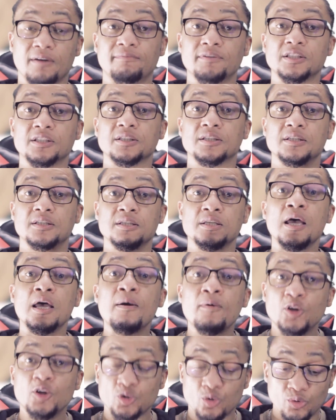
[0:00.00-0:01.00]

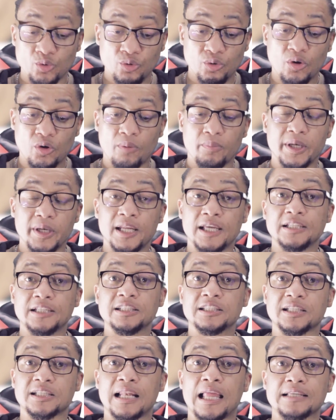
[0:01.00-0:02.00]
services to
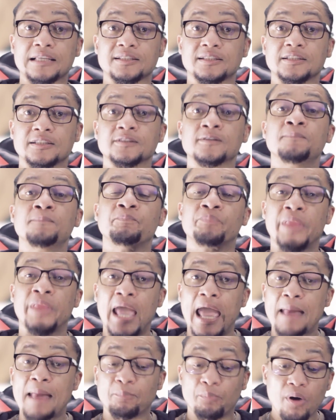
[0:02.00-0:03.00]
Kubernetes clusters.
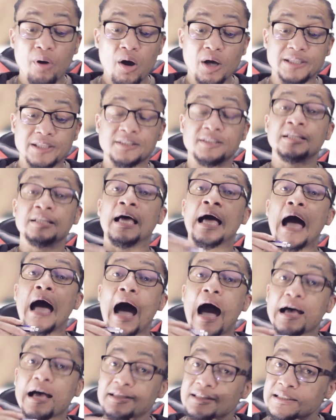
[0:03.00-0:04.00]
And pods
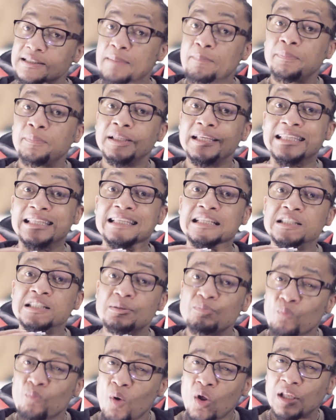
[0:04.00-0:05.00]
are simply the
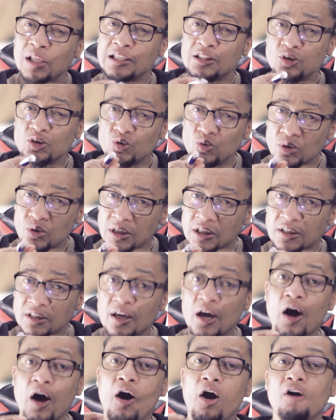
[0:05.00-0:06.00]
smallest
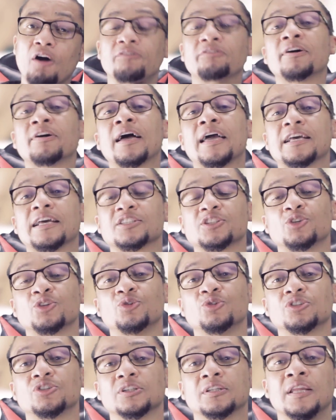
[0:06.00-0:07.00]
unit of
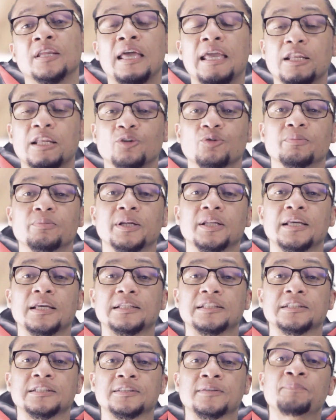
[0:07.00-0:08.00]
execution in
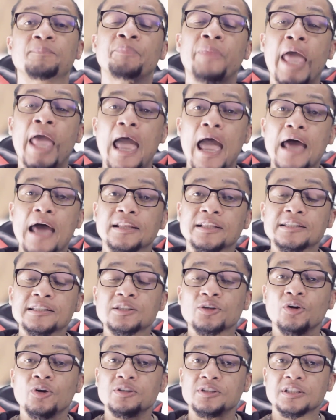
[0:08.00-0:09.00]
Kubernetes. And this
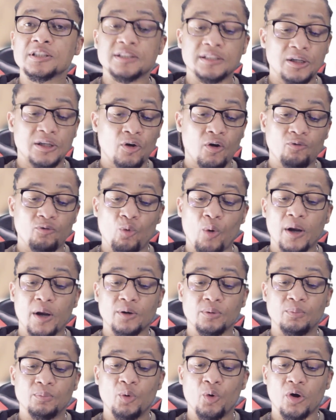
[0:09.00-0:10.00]
consisting of one or
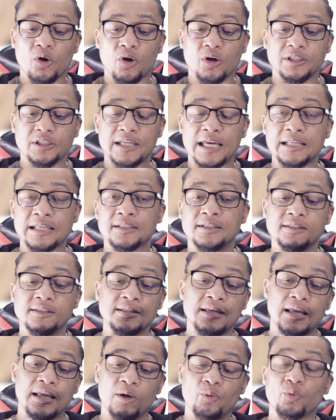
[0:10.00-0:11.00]
more containers,
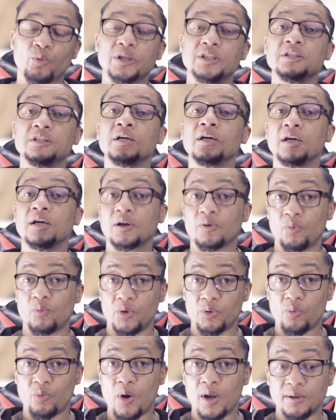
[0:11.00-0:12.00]
each
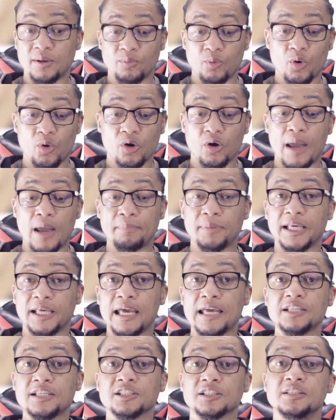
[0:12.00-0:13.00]
with one or more
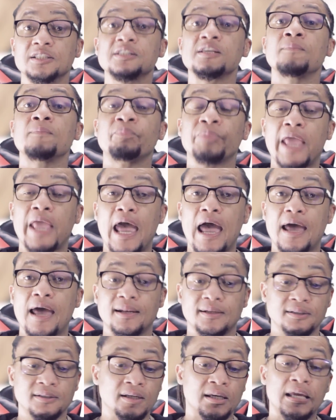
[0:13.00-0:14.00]
applications
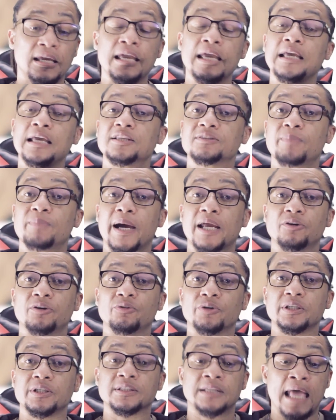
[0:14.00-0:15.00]
and its
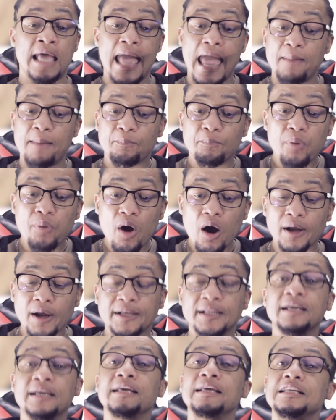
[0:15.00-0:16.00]
binaries. And
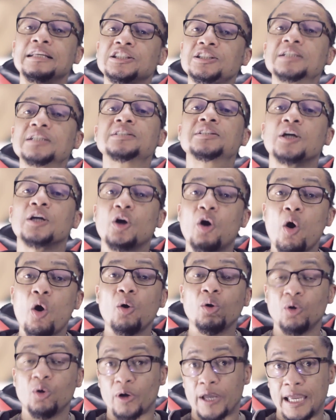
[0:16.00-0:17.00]
pod is just a
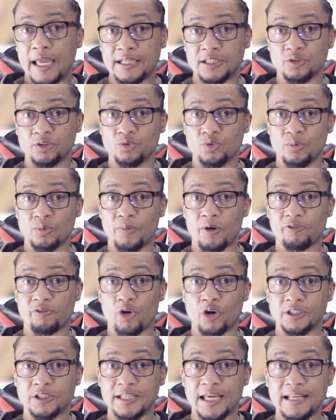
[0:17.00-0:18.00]
co-located group of
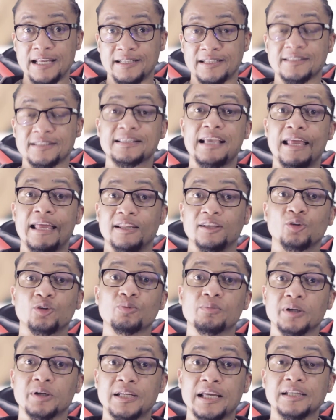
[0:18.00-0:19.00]
container and a
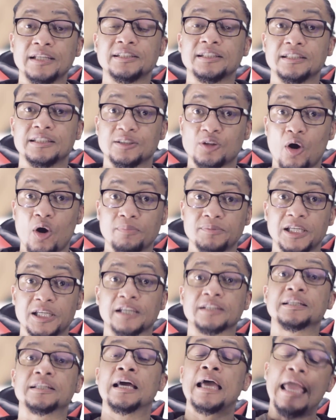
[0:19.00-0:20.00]
Kubernetes
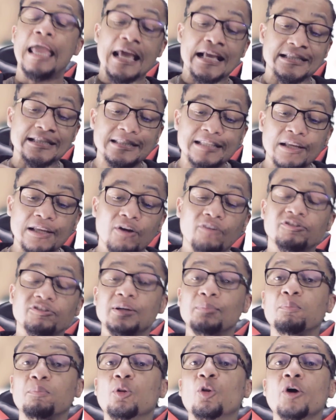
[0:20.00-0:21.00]
object. Instead of
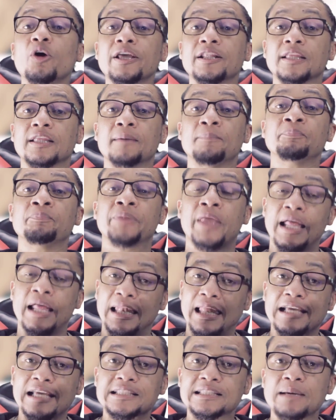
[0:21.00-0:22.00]
deploying them
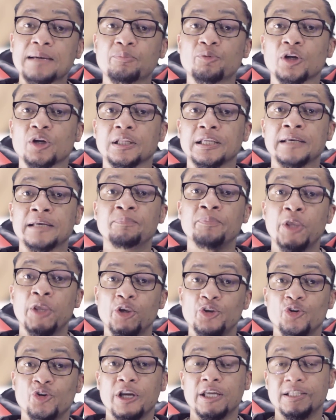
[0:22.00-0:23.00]
like separately,
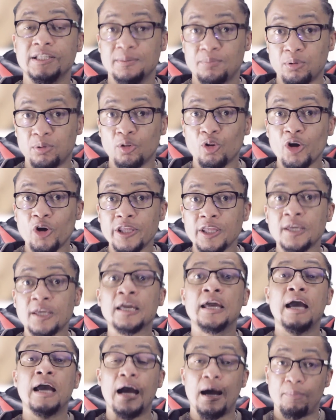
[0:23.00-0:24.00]
you can deploy
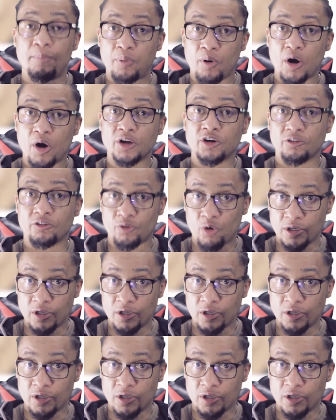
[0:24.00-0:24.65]
a pod of